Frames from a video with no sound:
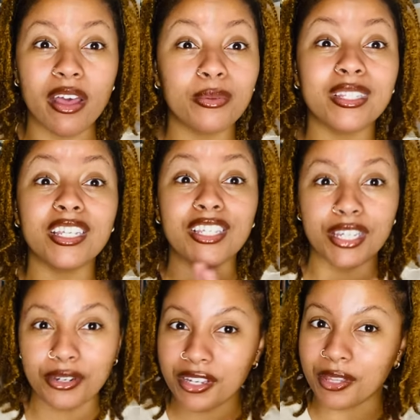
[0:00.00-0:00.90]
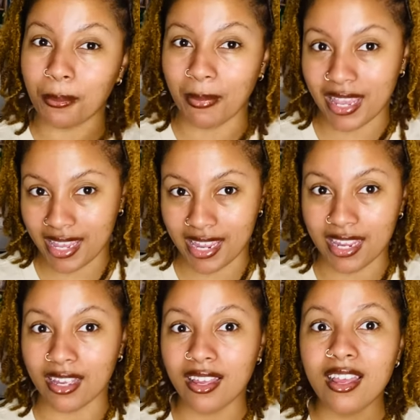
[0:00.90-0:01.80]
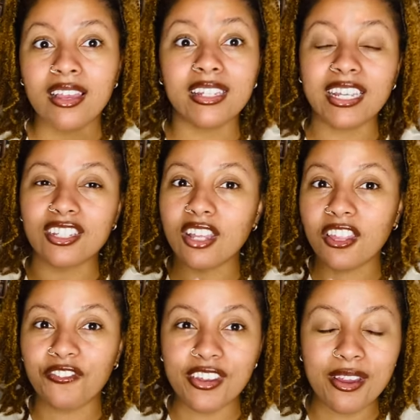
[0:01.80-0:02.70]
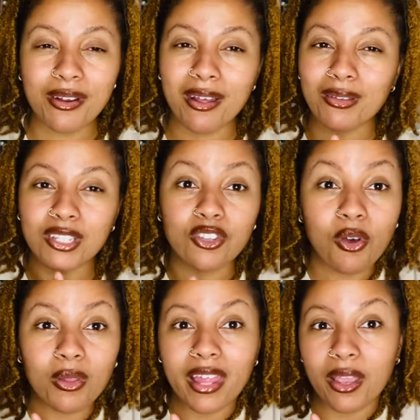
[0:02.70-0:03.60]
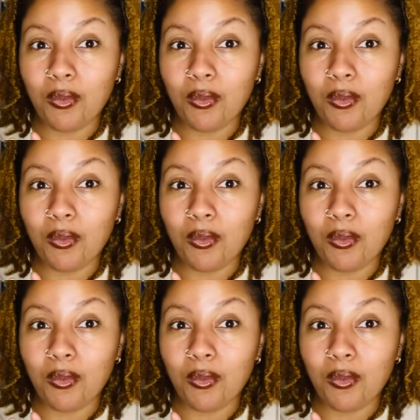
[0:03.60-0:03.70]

It was a year in the making because I saw the video and I was so like,